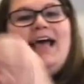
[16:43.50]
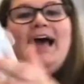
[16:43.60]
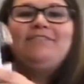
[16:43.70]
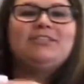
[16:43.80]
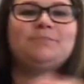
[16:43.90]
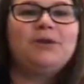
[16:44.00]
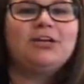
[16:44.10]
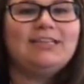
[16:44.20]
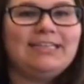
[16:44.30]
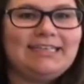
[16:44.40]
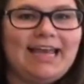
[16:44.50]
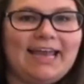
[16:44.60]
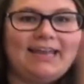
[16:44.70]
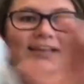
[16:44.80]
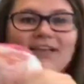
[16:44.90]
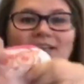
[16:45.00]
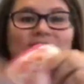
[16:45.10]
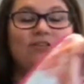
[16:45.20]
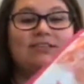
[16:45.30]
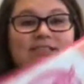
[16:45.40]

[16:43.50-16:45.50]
have a sparkly day. So this